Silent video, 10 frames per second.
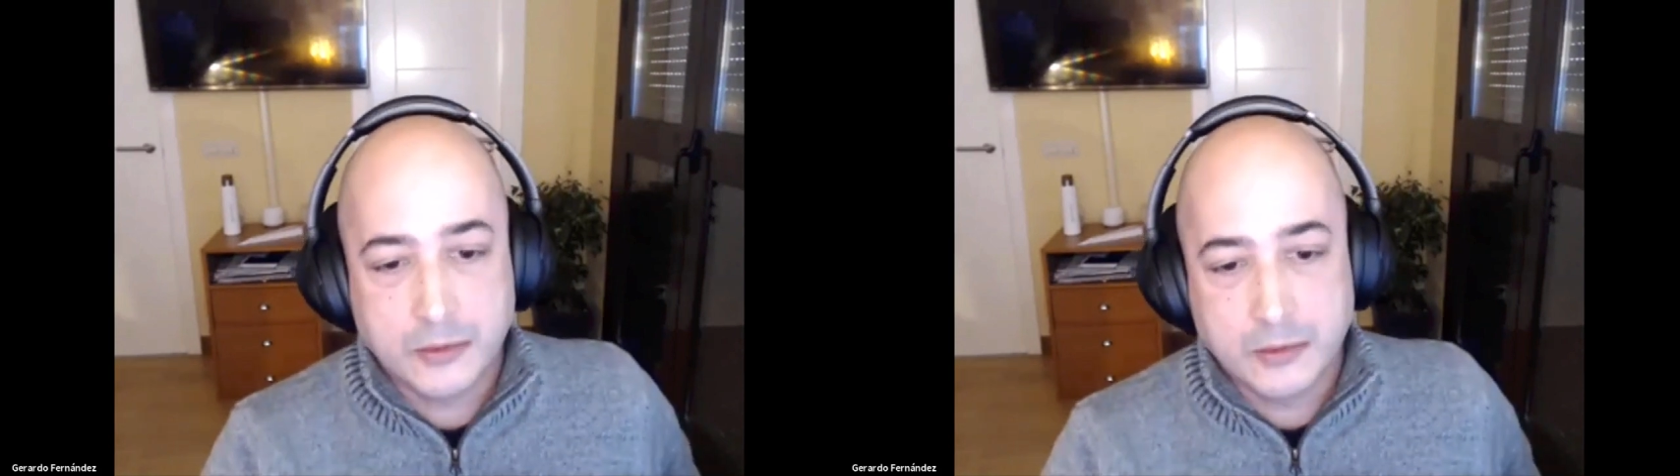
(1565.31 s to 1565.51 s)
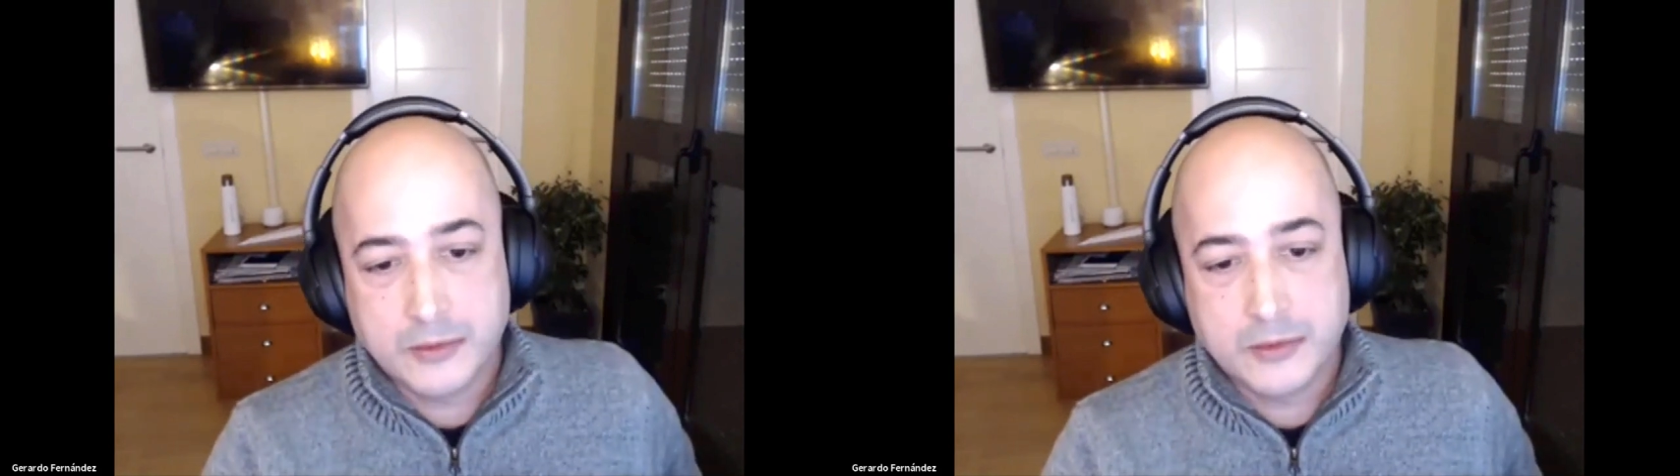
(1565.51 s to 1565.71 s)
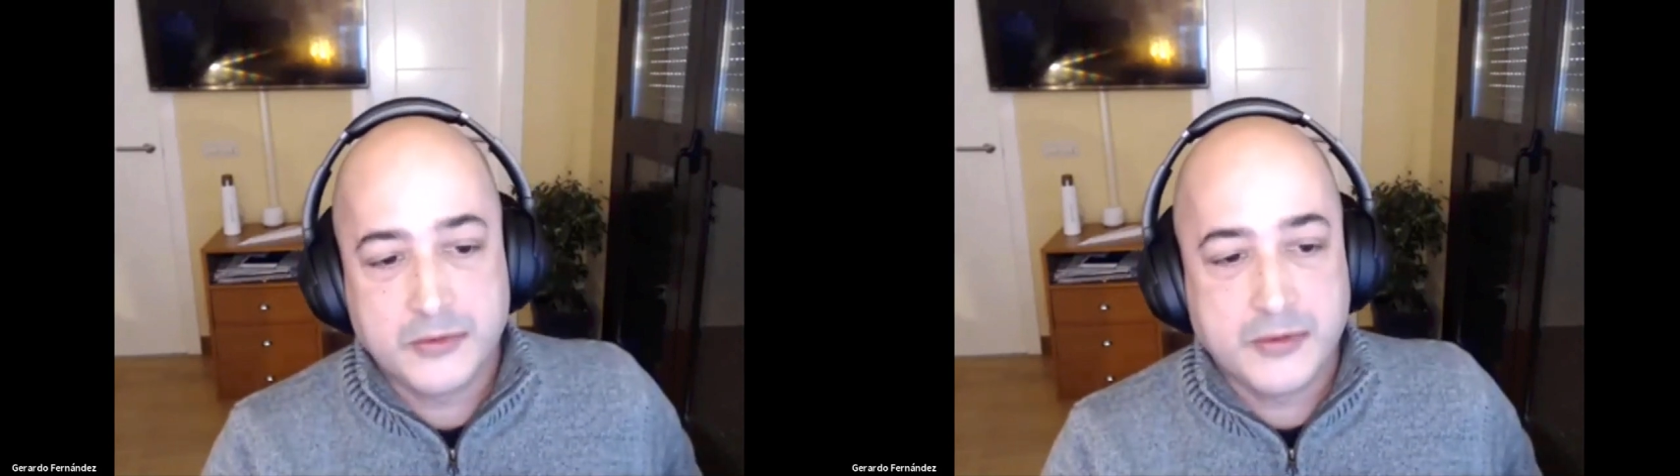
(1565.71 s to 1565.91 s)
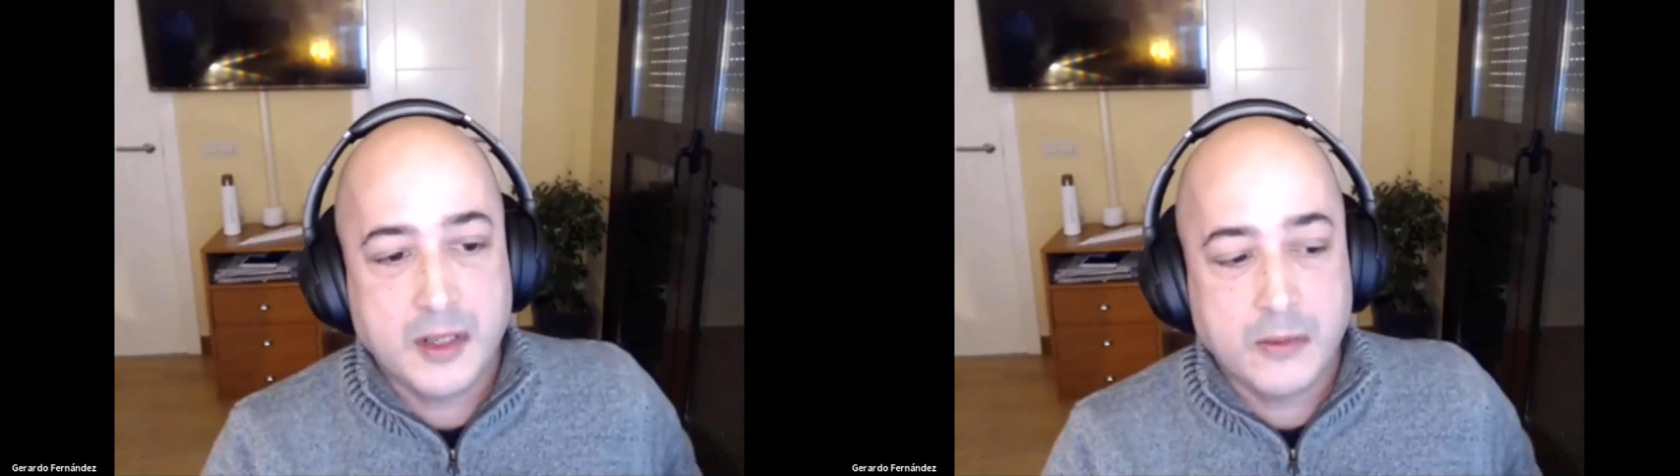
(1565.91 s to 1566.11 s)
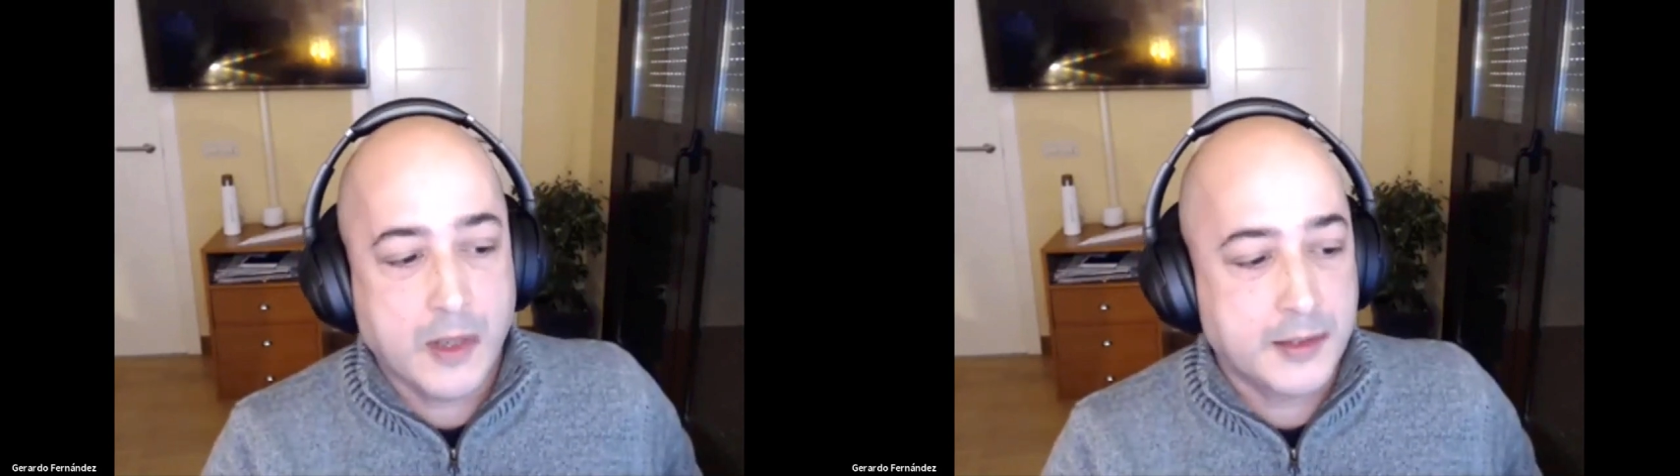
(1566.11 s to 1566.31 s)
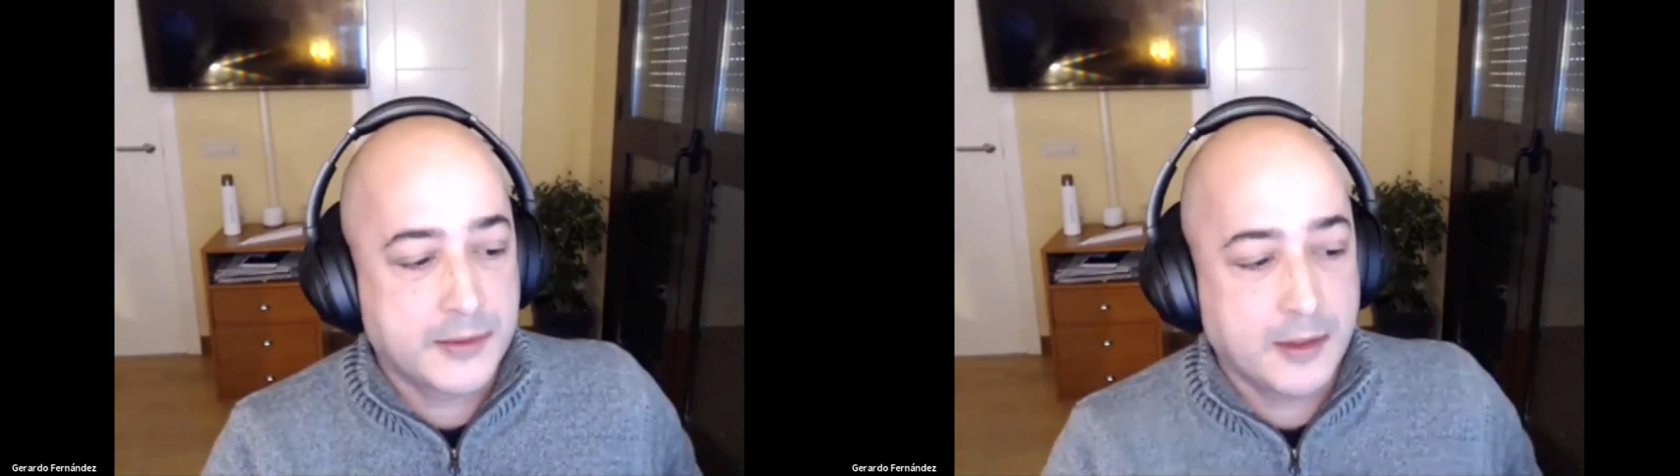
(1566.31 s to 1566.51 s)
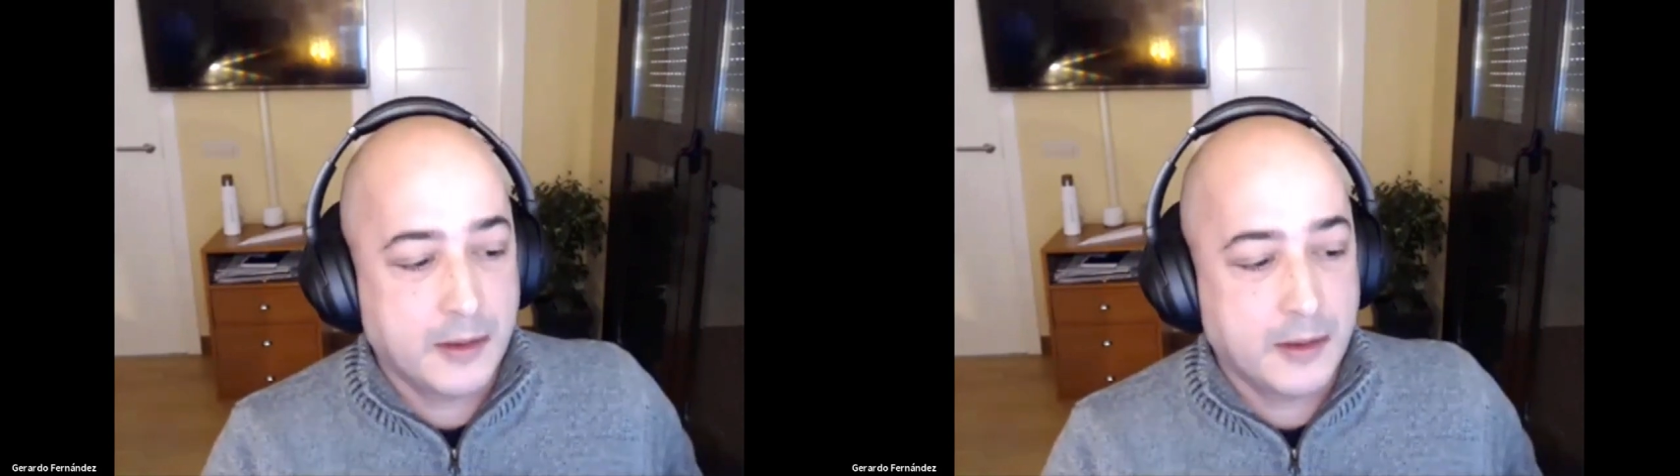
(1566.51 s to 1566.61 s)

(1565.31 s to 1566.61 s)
to see what